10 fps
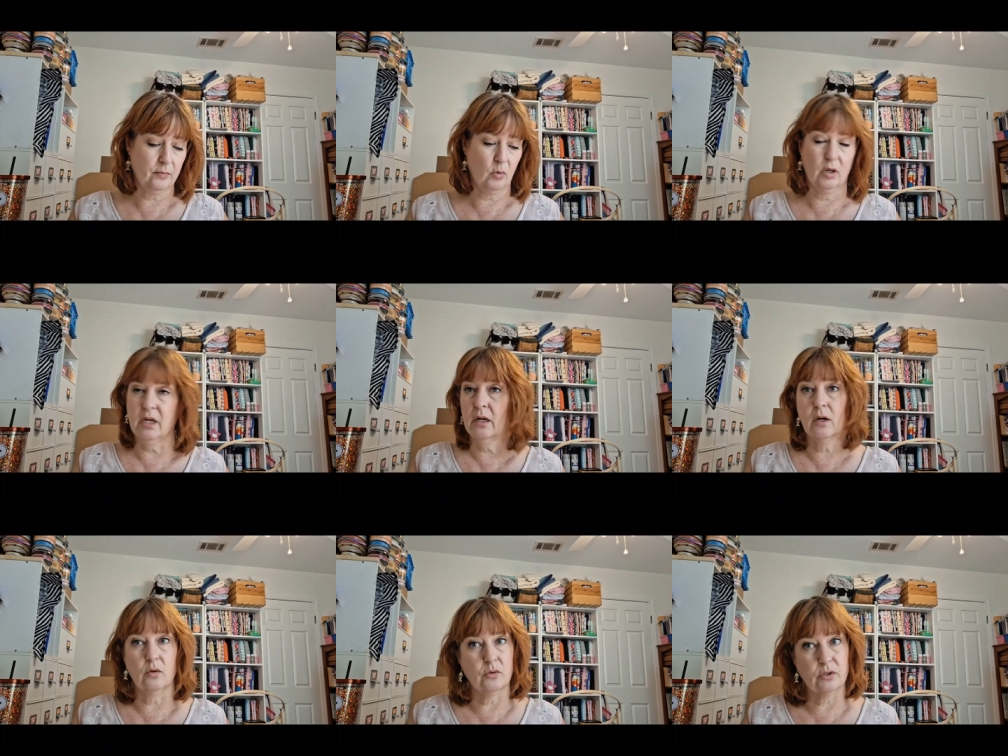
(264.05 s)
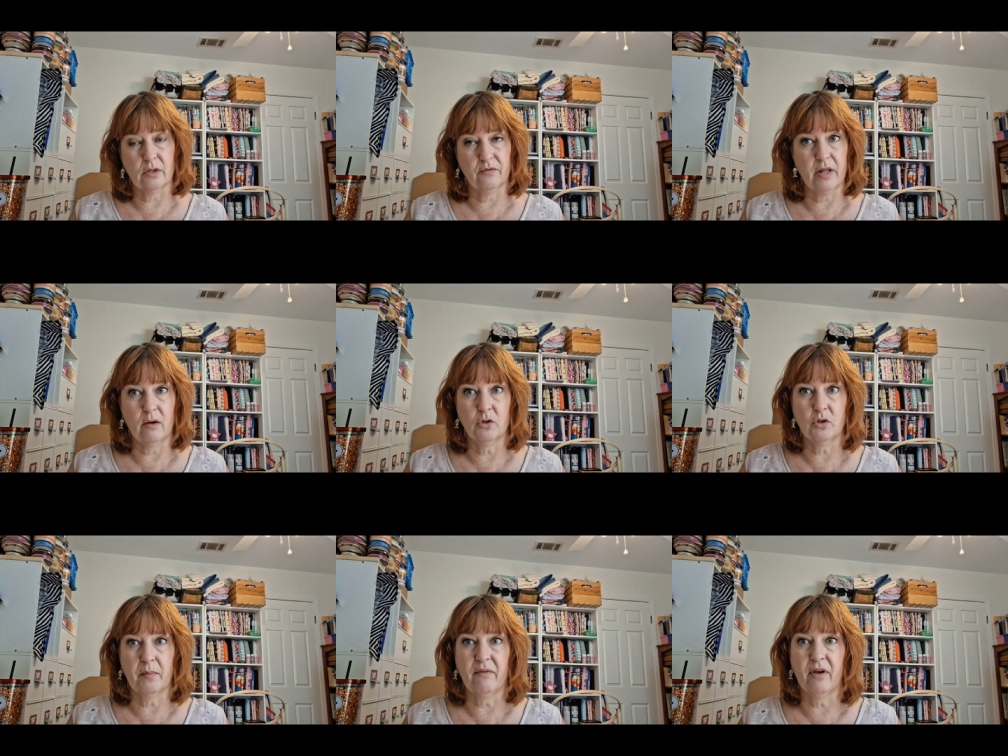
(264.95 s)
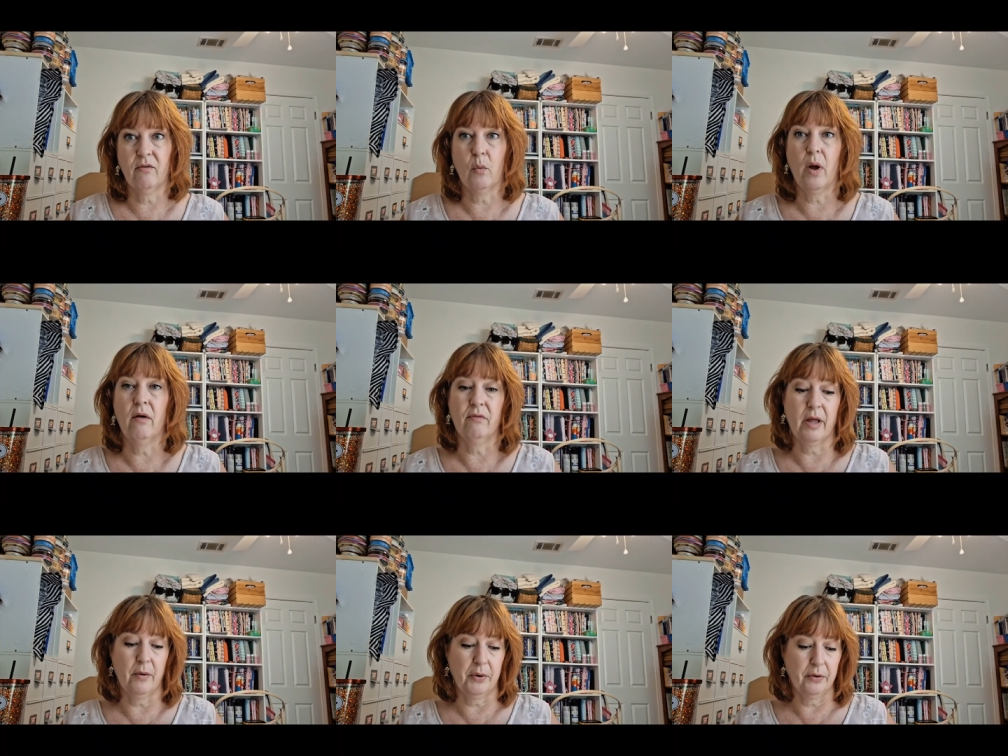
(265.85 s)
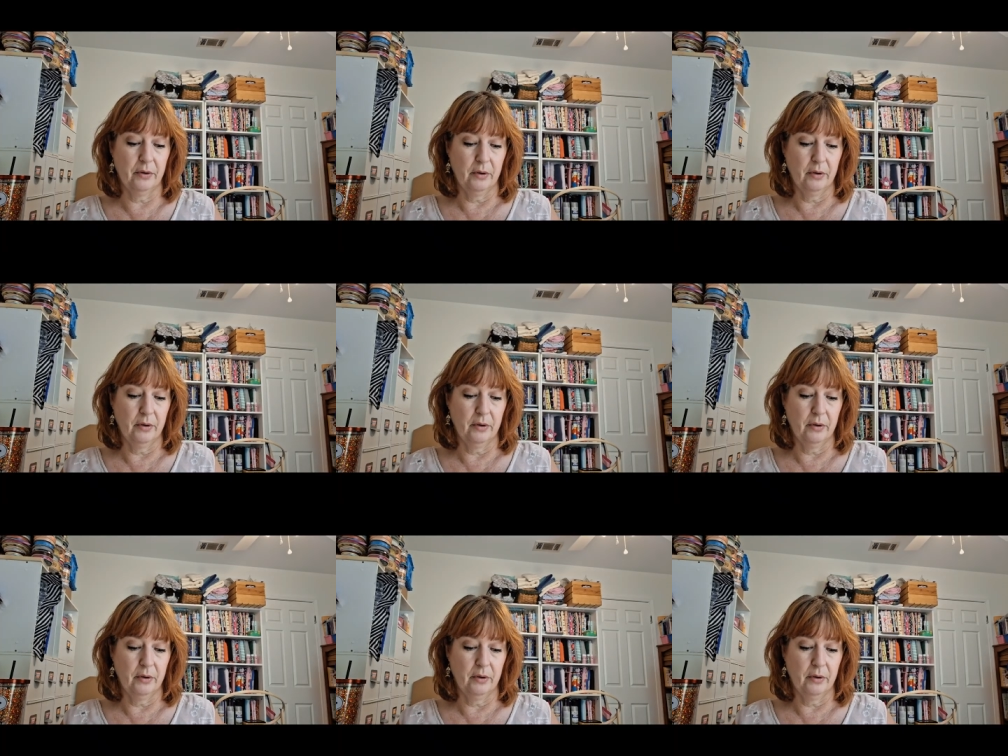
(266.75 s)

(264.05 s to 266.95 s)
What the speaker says: Well, he knows sunflowers are my favorite wildflower.